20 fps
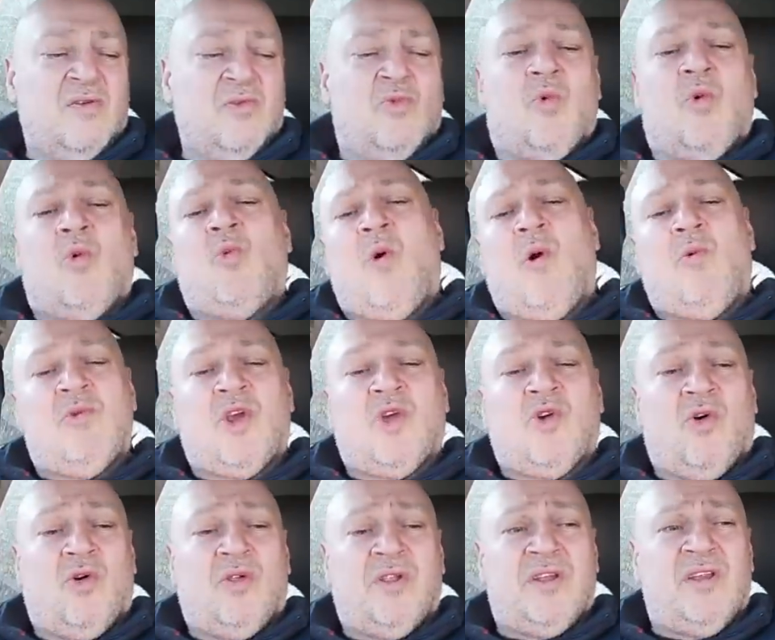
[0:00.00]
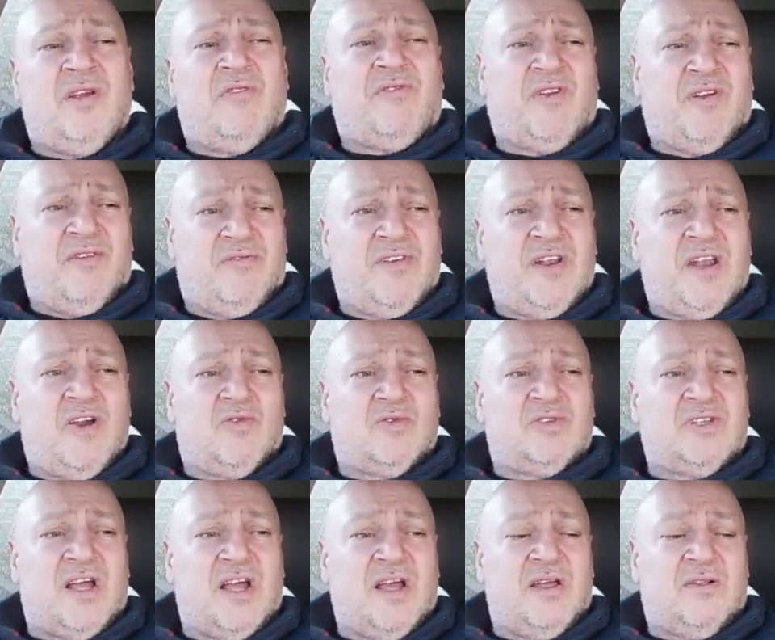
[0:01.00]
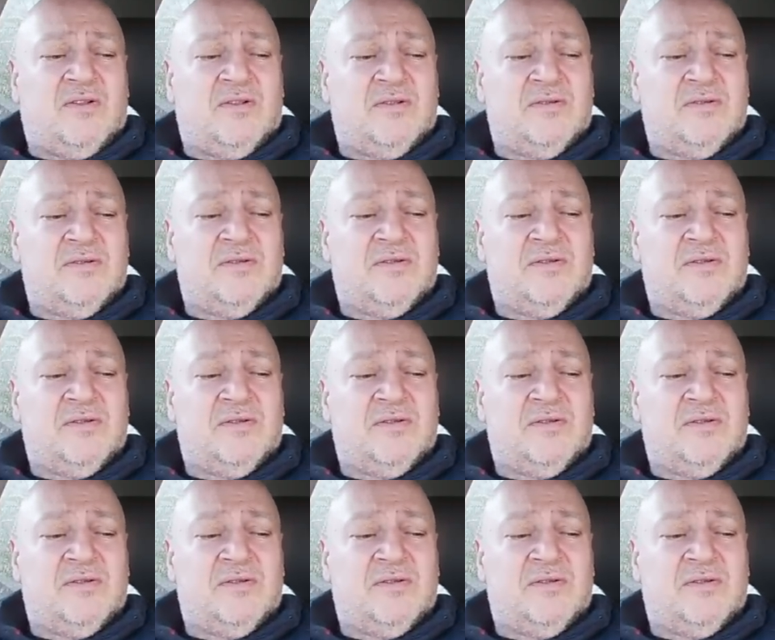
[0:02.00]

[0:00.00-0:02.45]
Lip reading: What are we calling you for the video title?